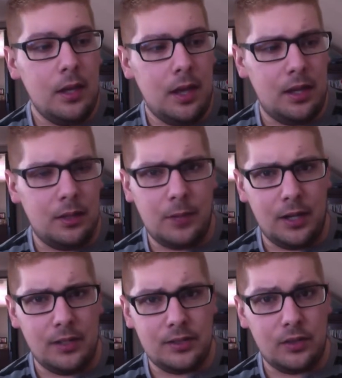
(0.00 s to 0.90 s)
and I'm
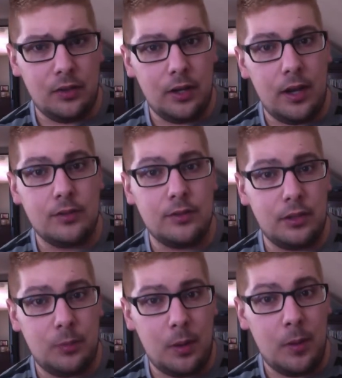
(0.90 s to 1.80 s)
kind of sick right now, so
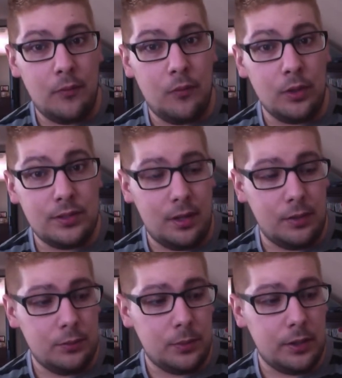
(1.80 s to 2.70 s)
that's why my voice
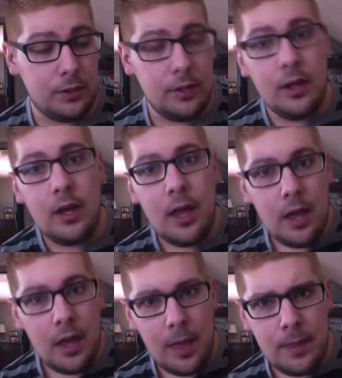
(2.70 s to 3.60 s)
sounds weird.
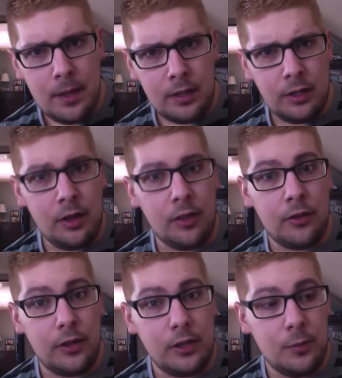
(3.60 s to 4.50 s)
And then another
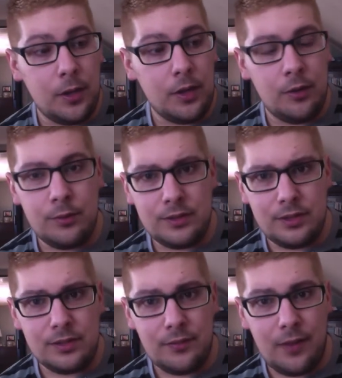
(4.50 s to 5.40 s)
thing you might notice
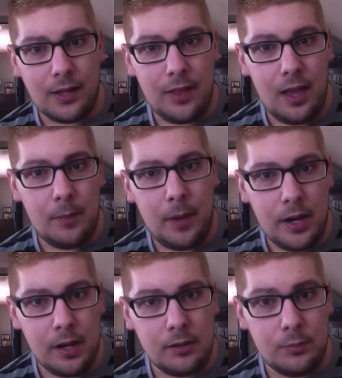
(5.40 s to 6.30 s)
is the fact that my
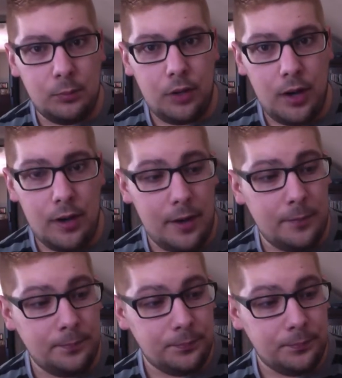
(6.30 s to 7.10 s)
hair is blonde now.